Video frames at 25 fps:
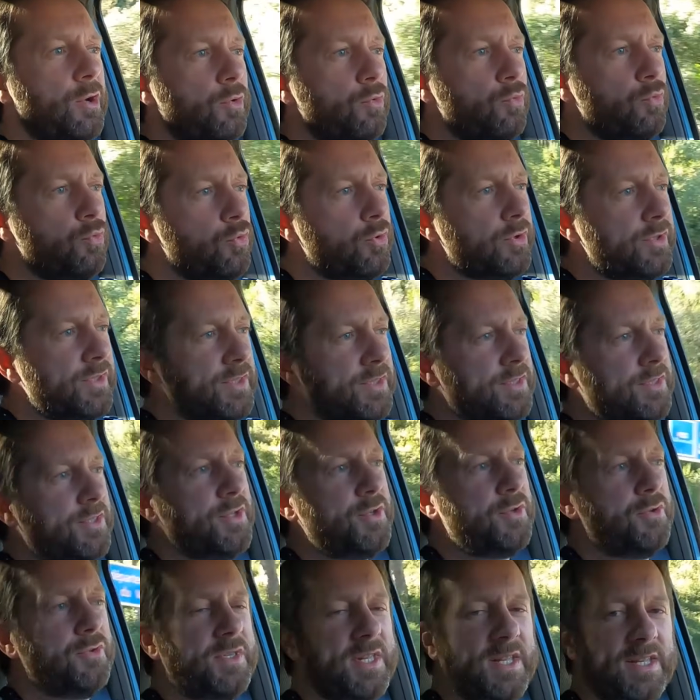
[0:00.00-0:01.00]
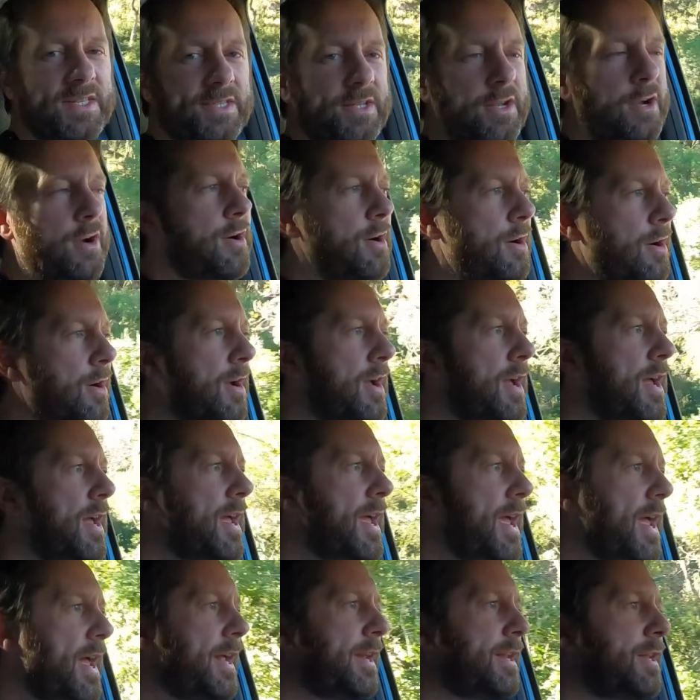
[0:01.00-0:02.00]
wouldn't do this car
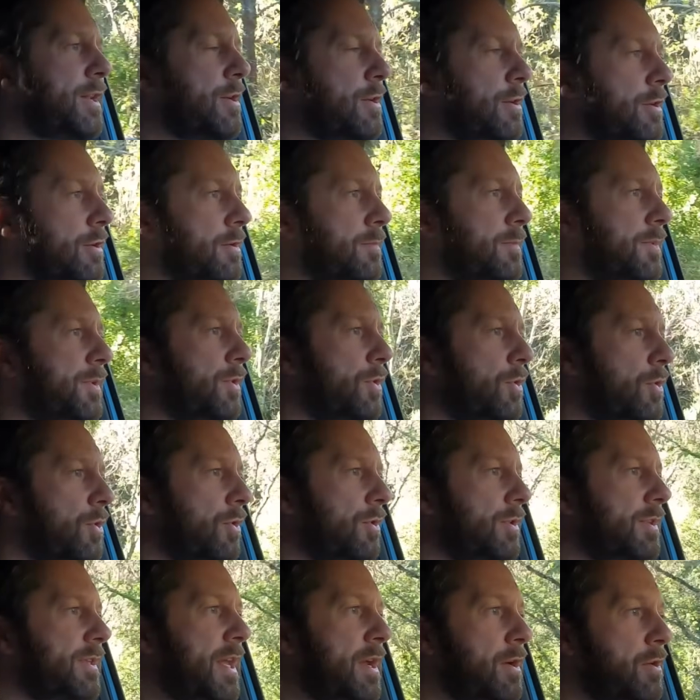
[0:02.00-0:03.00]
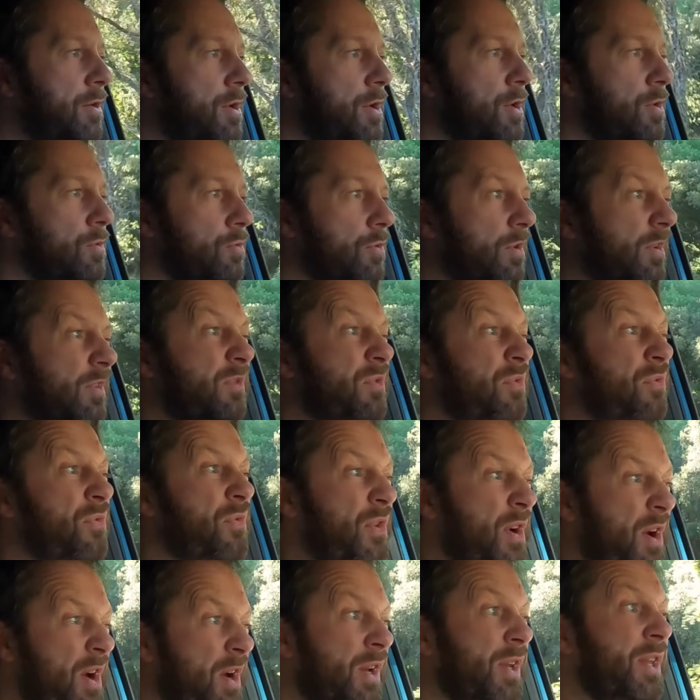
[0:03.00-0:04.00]
any harm at all. Now, we're on
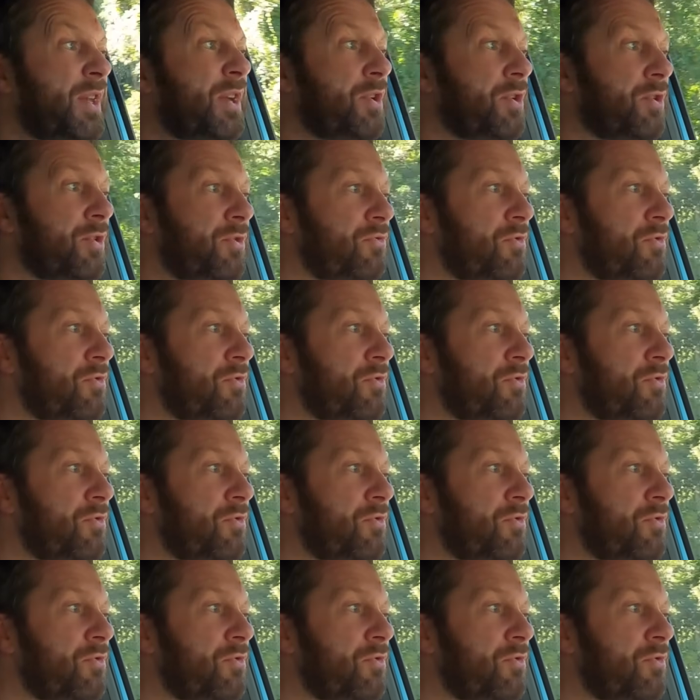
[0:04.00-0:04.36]
fairly good